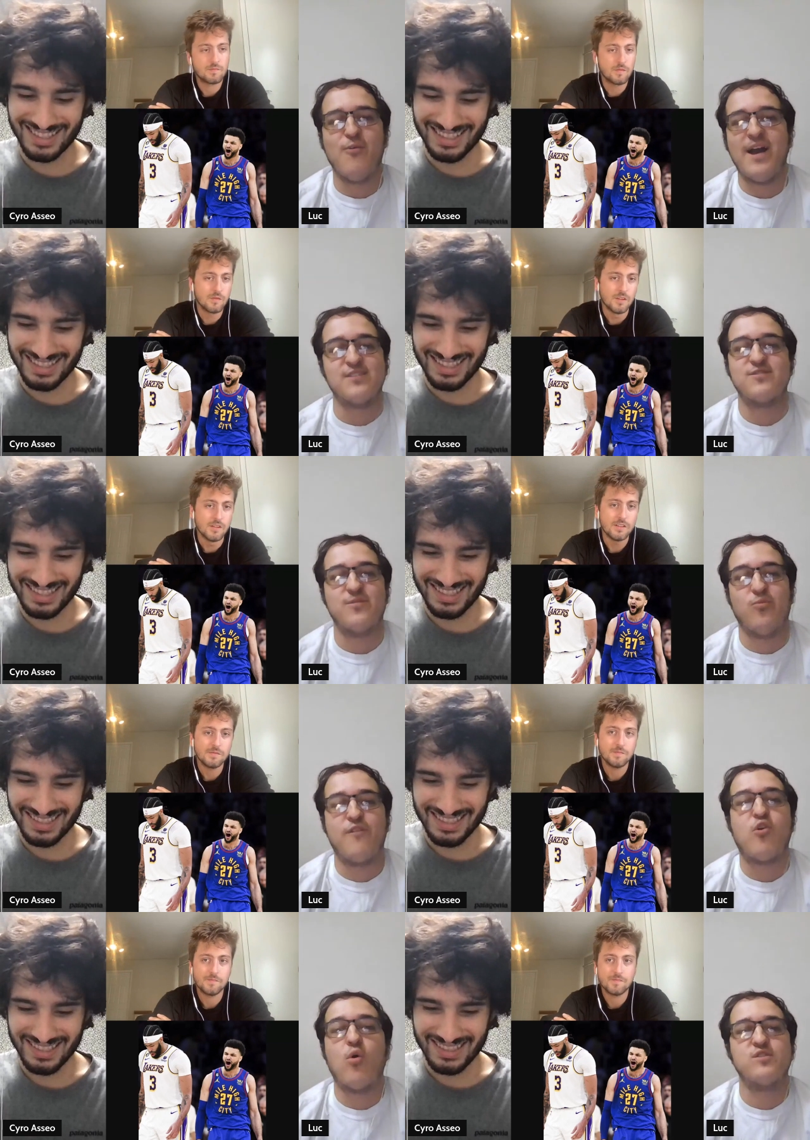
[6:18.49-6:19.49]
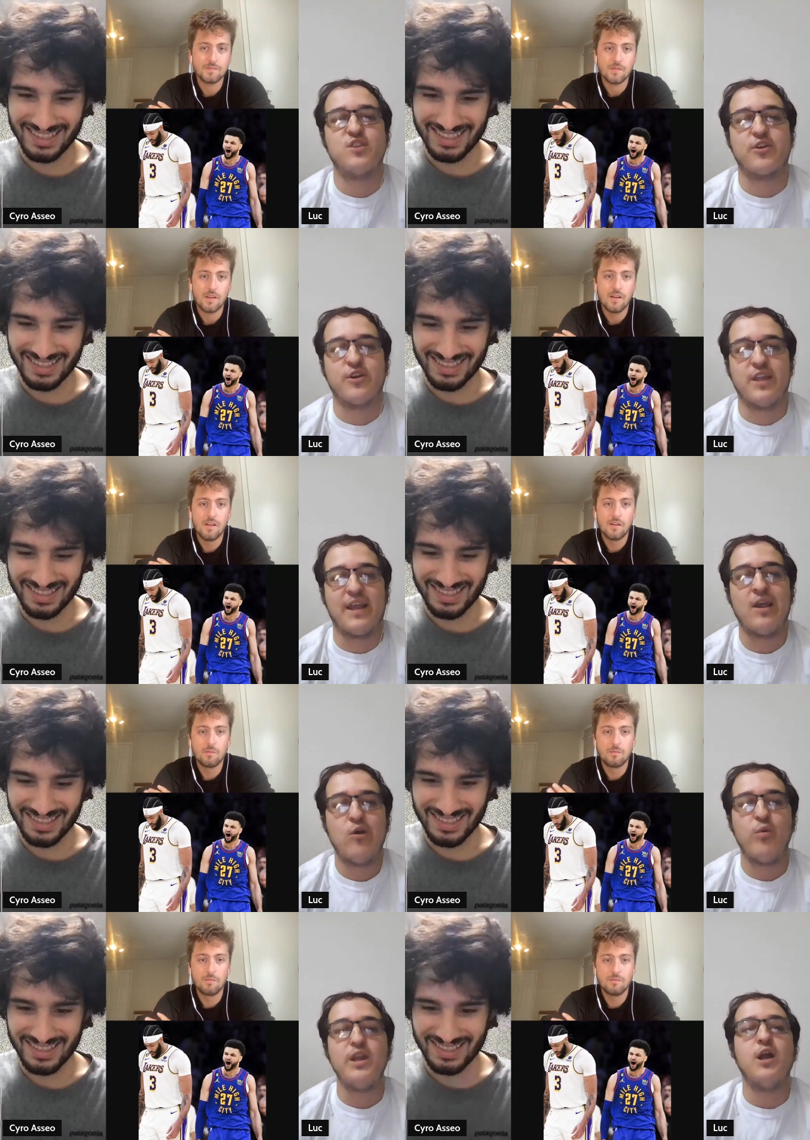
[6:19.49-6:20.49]
Speaker 1: West. Yeah. Of course they're good. Like
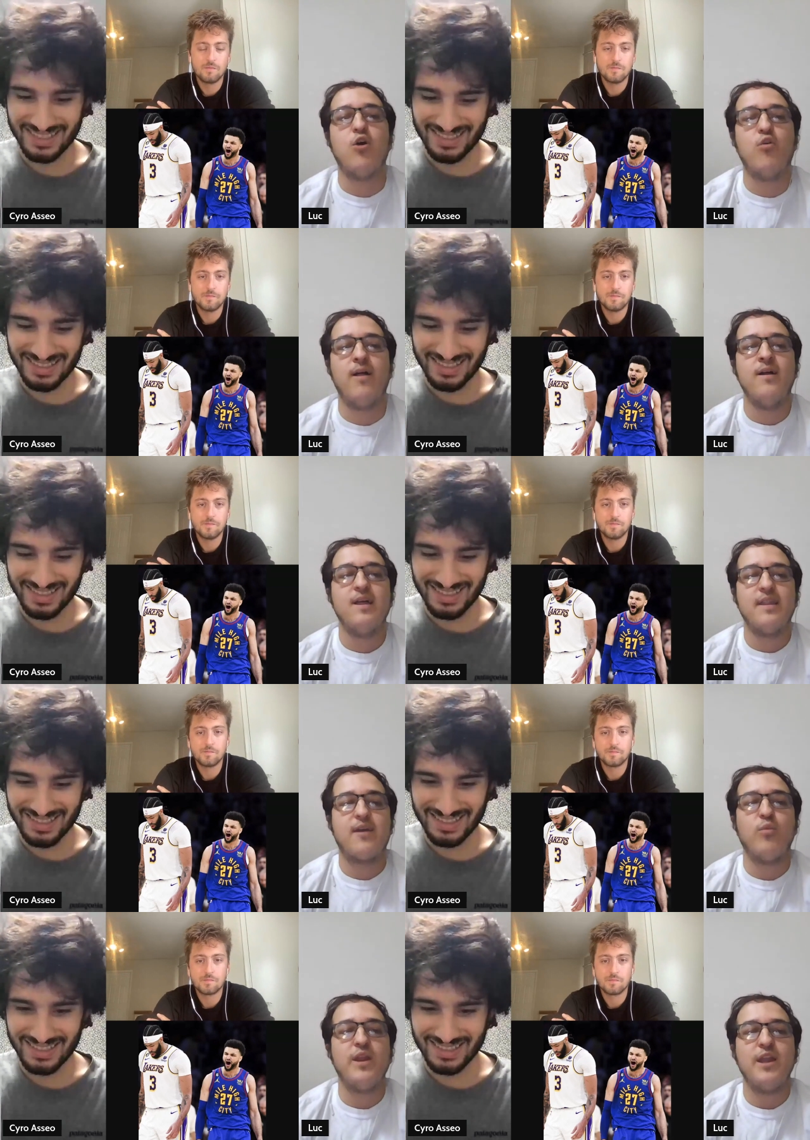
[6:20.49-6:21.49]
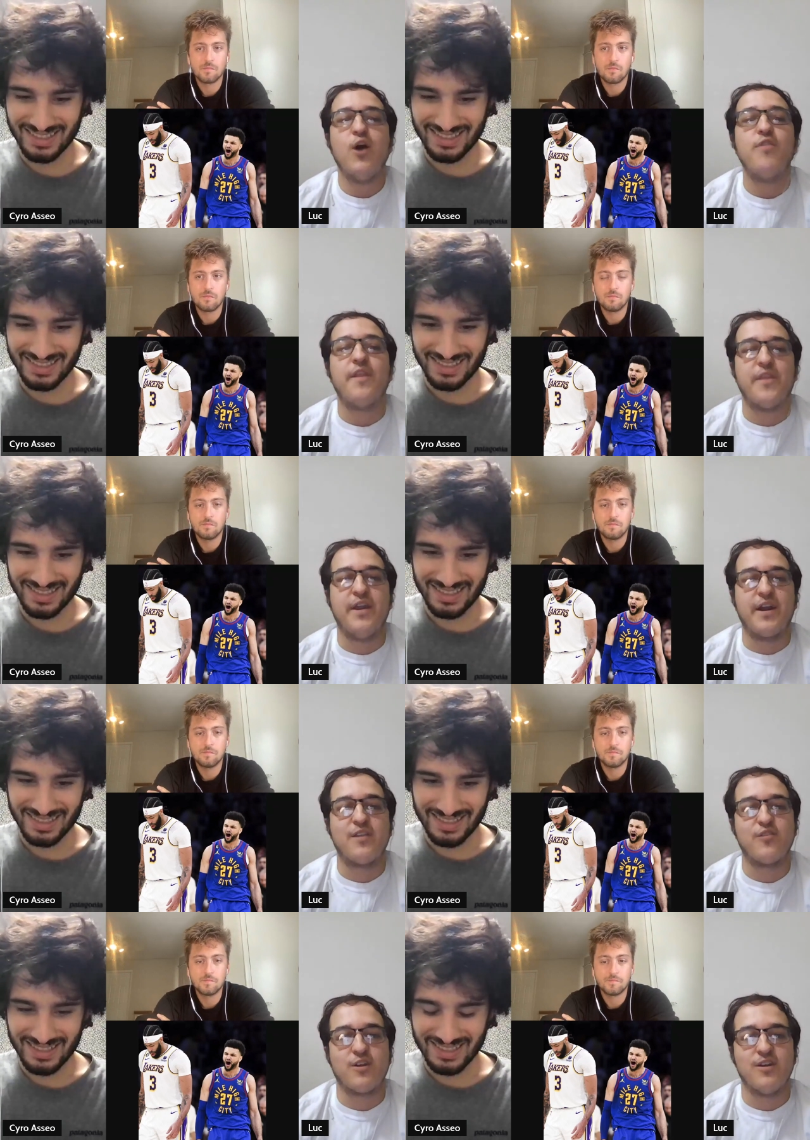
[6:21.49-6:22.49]
we know, like we know that the
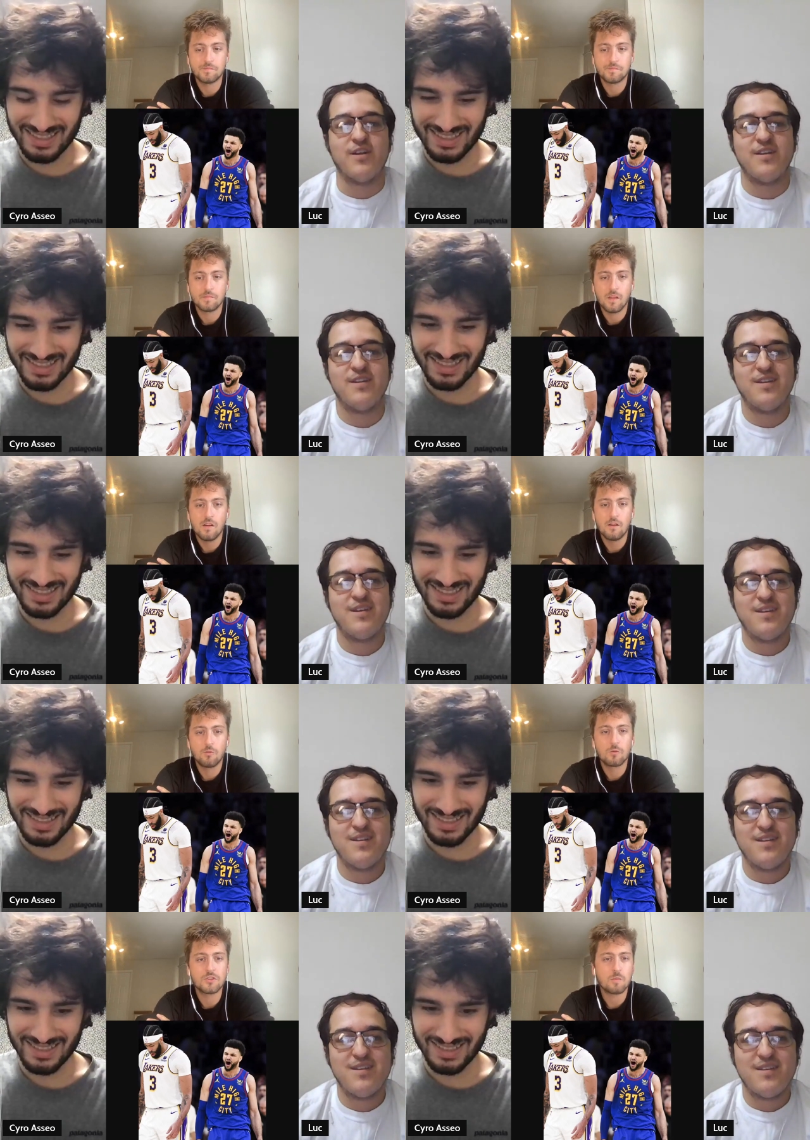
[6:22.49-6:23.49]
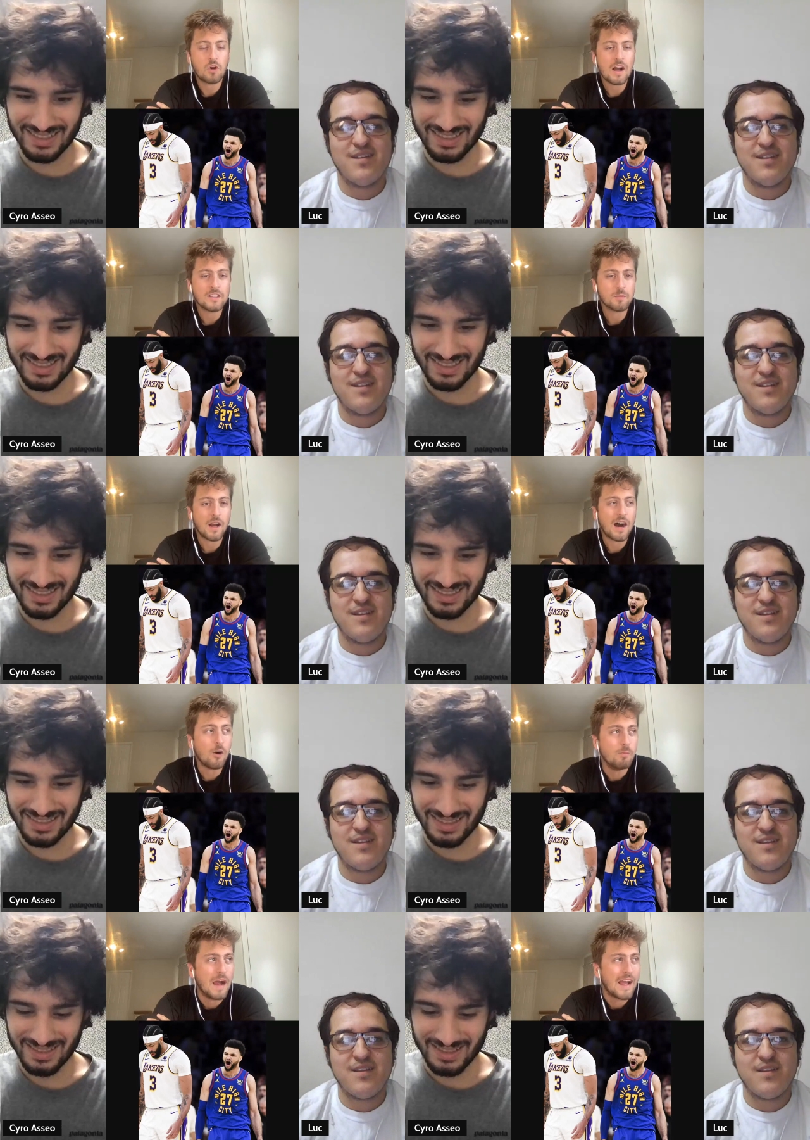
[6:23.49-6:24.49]
Nuggets are good.
Speaker 2: We're surprised by how
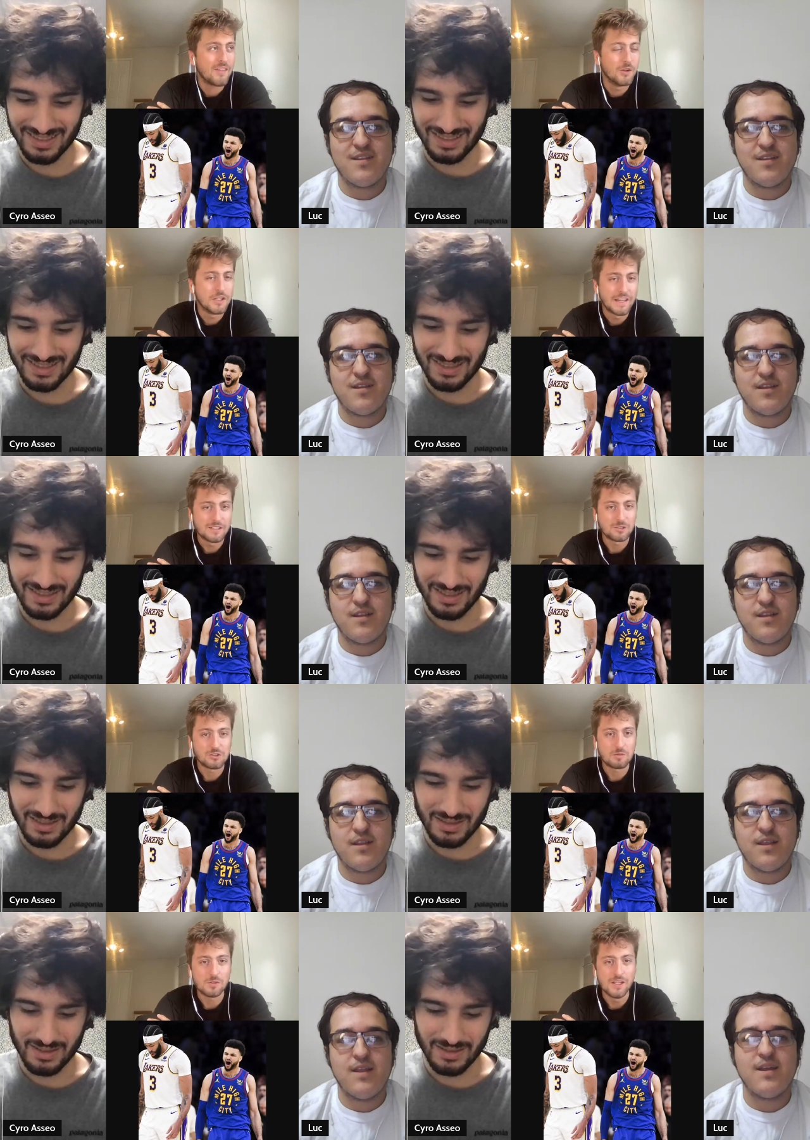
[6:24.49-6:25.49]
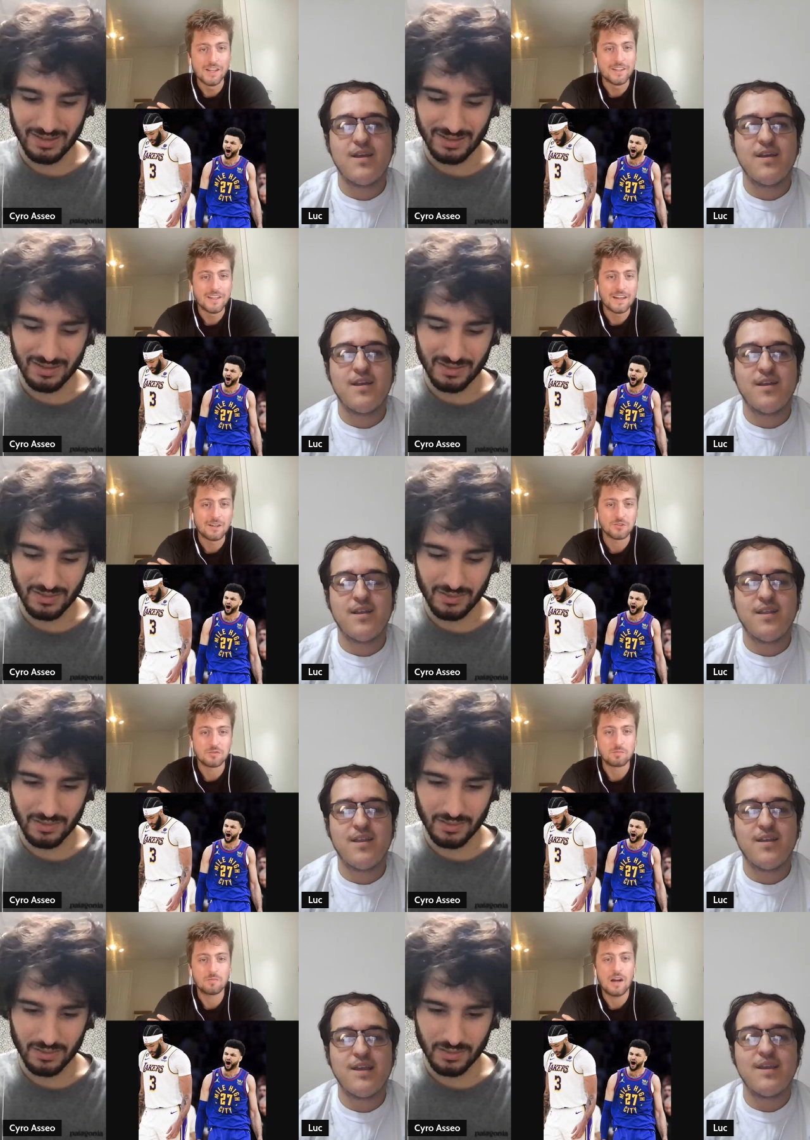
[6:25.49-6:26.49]
bad the Lakers are playing, not how
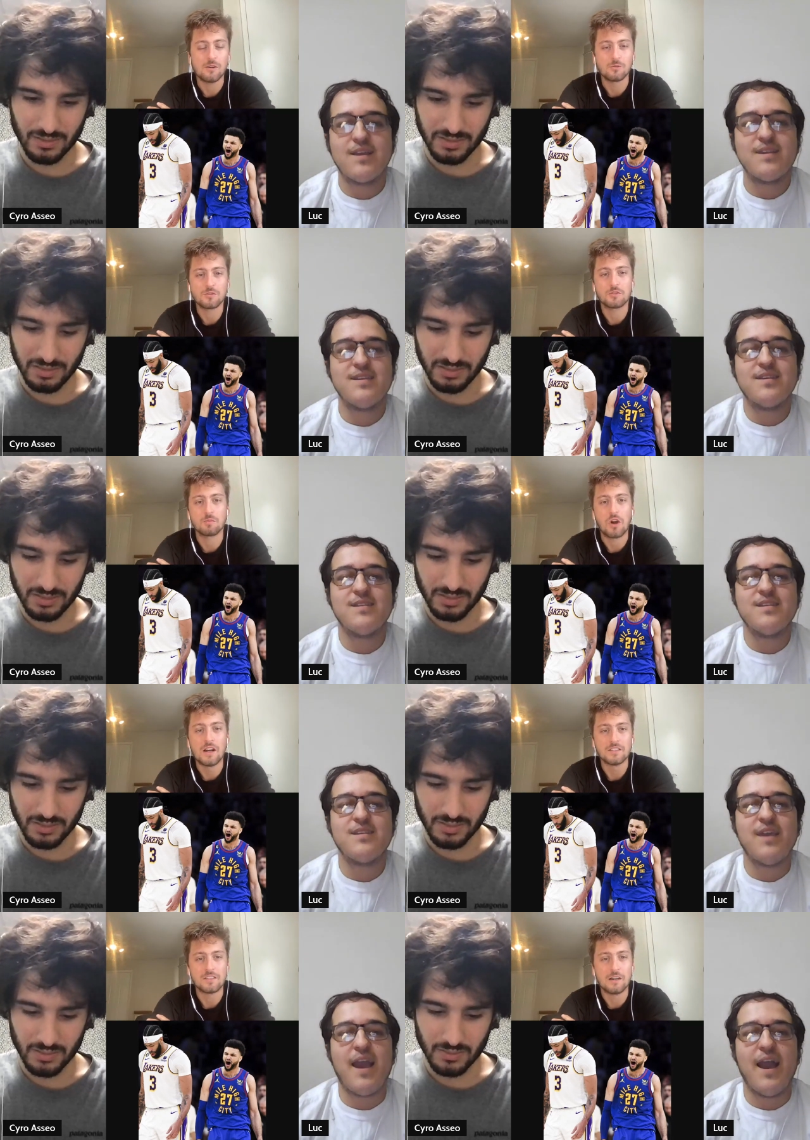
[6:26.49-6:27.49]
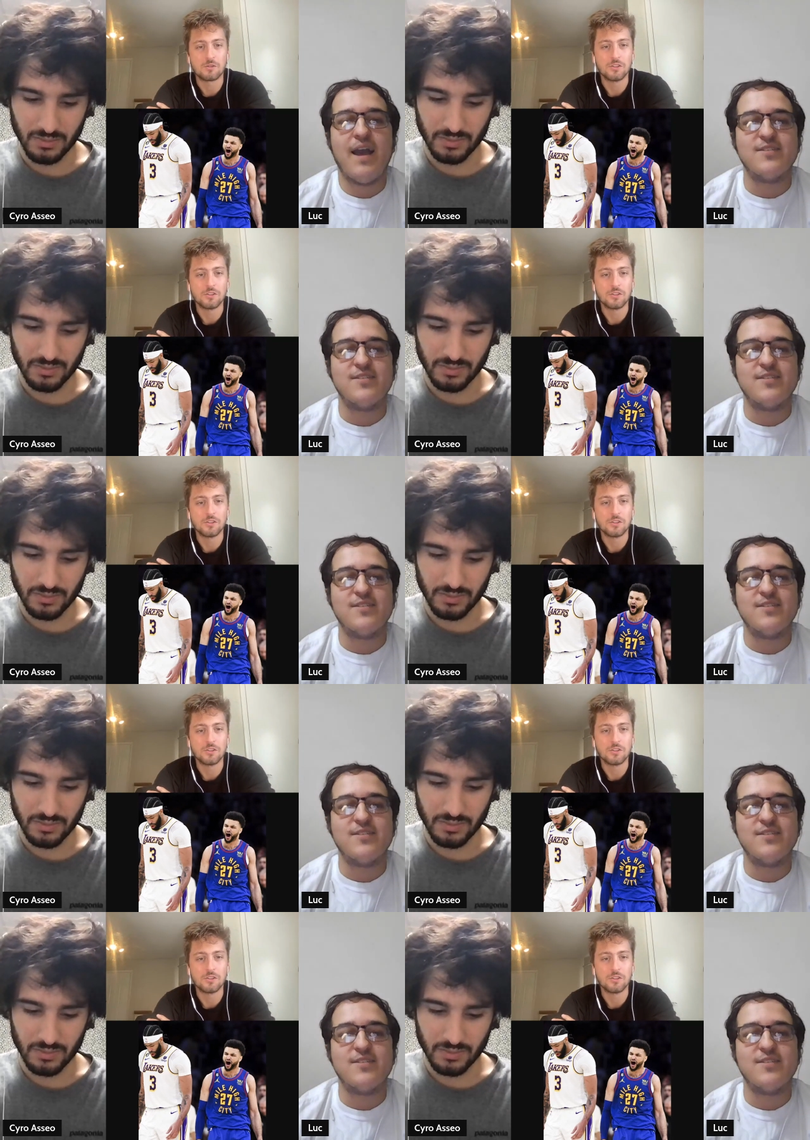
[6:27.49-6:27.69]
su- how surprised yes. how